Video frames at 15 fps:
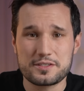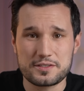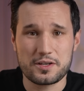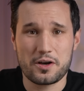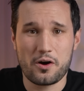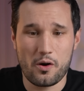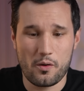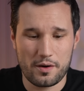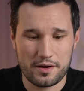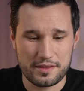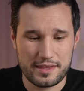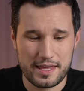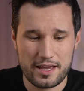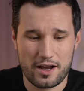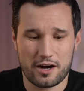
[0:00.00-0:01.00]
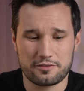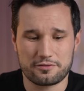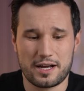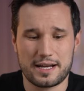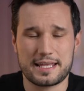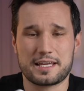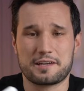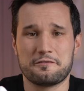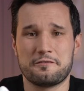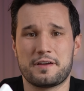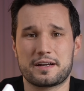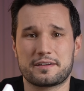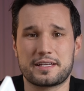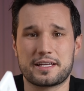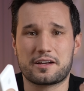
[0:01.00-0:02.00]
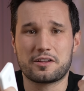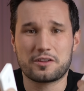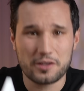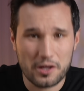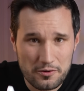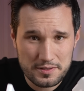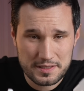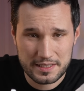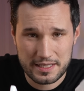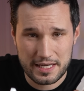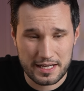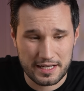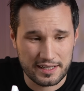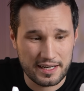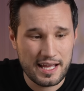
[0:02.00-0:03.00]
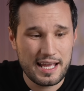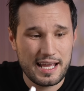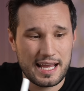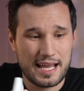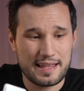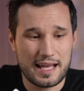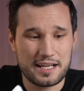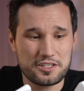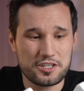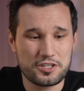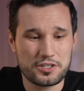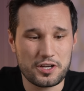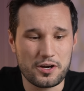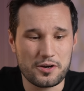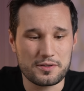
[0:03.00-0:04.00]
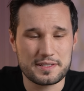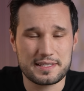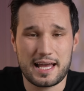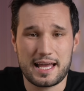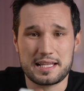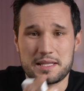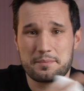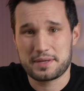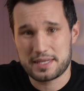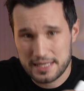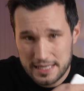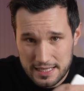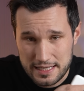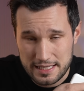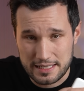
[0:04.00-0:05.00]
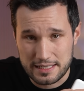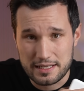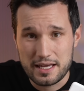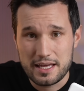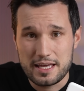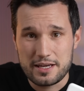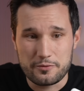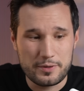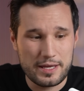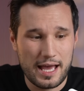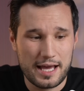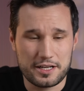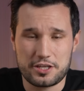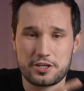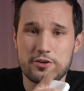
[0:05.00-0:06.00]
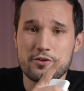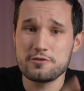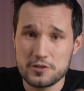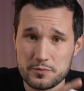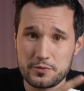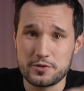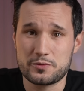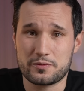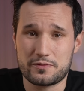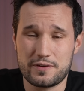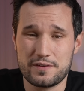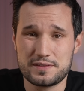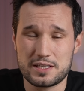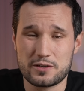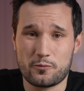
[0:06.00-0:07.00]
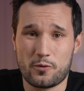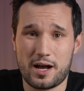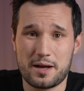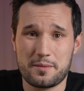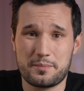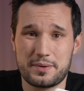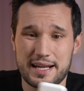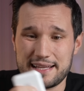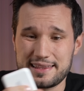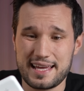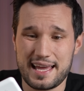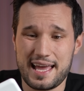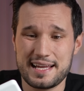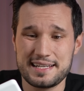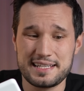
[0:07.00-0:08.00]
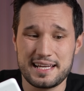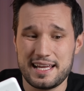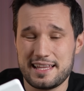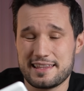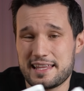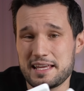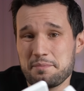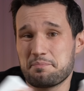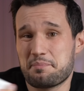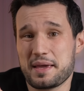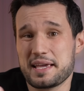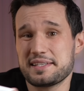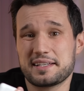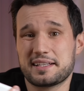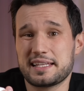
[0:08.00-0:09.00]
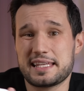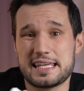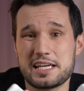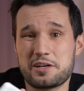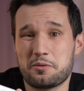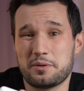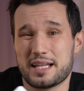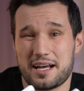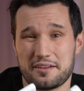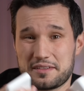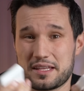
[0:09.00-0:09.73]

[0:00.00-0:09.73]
So they are running very close here, and that just shows that in the beginning, we had a huge boost with 15 watt, but at the end, they basically equal out.